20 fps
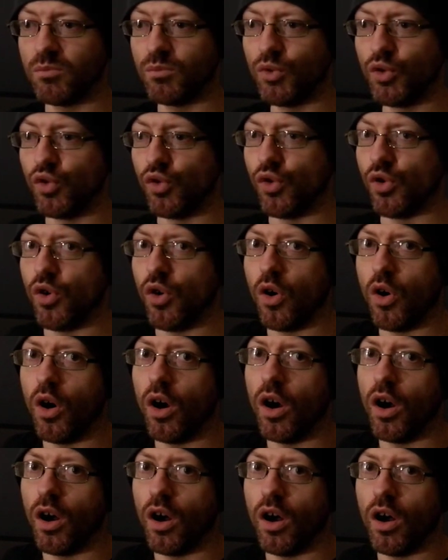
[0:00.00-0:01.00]

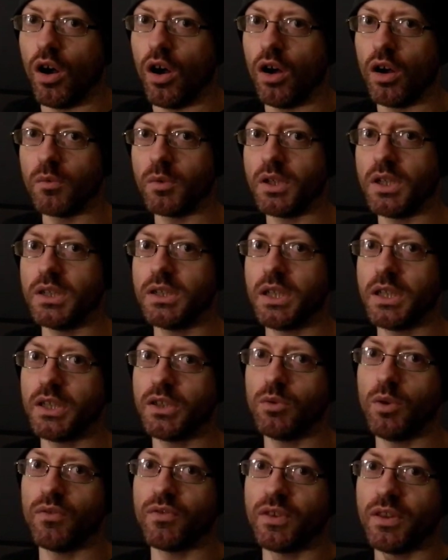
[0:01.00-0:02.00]
I'm going to take
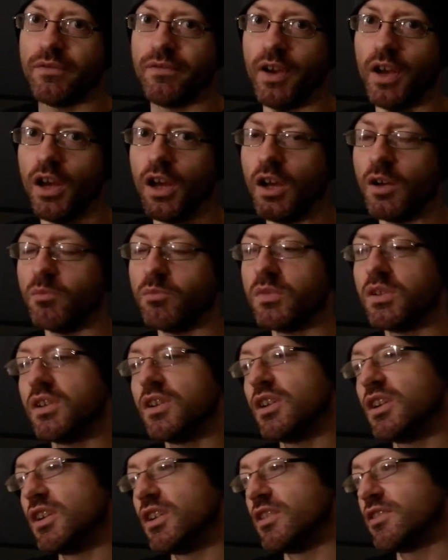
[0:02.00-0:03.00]
you off to the farm.
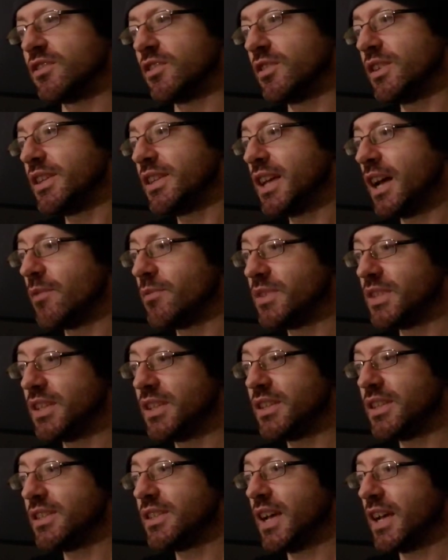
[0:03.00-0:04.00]
So he comes
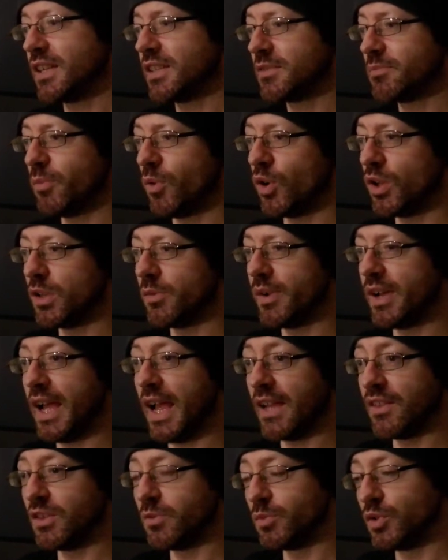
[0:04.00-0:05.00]
in, he takes Boimler
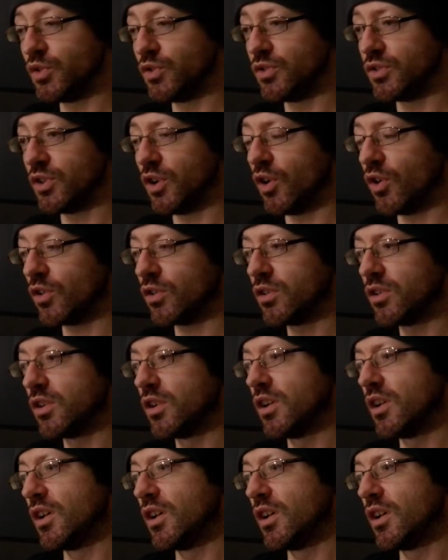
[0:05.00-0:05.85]
and the mutant dog.